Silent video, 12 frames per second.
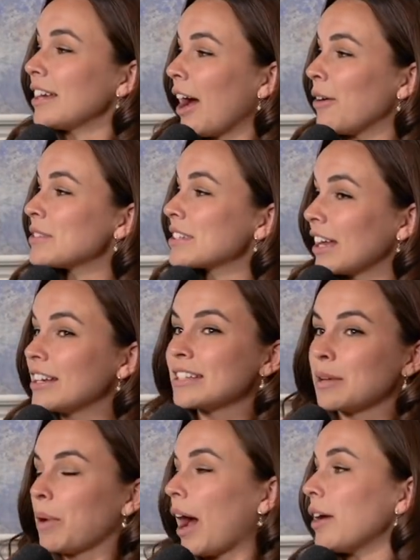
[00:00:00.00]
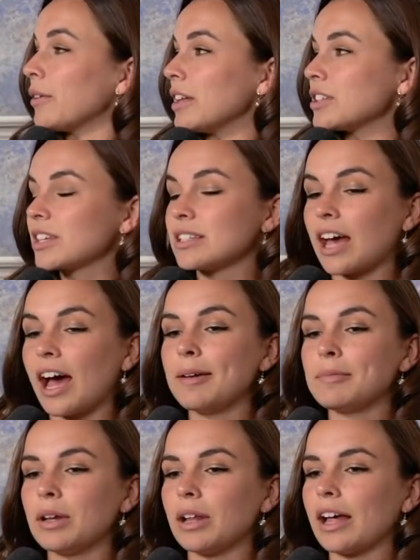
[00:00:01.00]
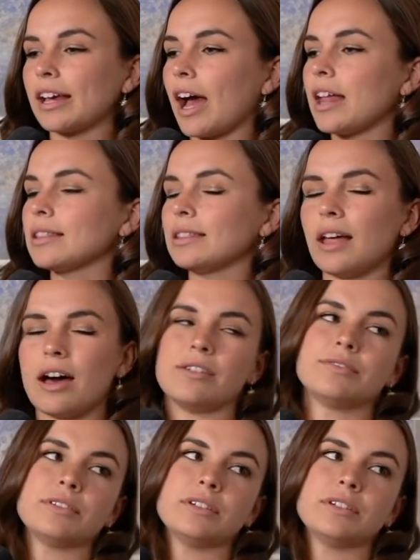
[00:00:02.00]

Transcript: I was gonna say Pirates because I love